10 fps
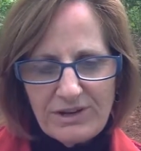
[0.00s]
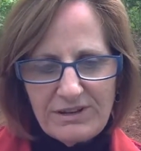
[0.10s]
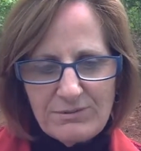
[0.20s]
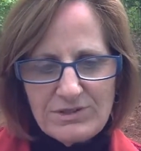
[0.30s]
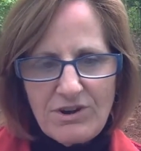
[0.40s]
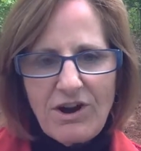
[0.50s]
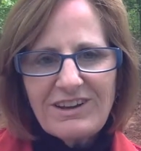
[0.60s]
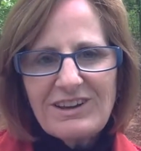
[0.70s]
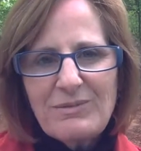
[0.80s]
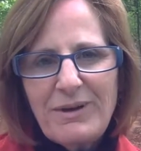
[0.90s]
he was
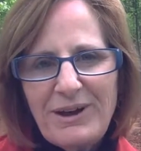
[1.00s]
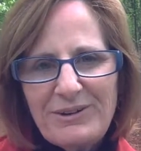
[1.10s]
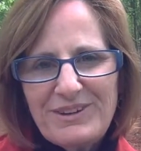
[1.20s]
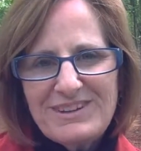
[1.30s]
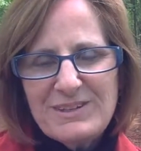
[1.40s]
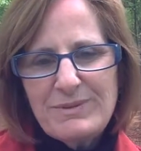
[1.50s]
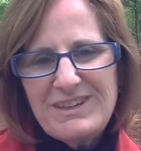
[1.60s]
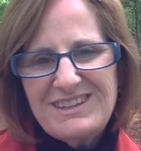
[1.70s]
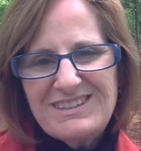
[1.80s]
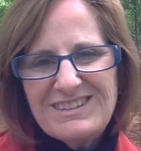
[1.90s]
talking about his
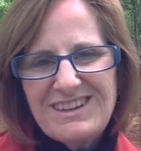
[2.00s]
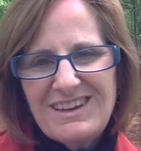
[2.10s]
peace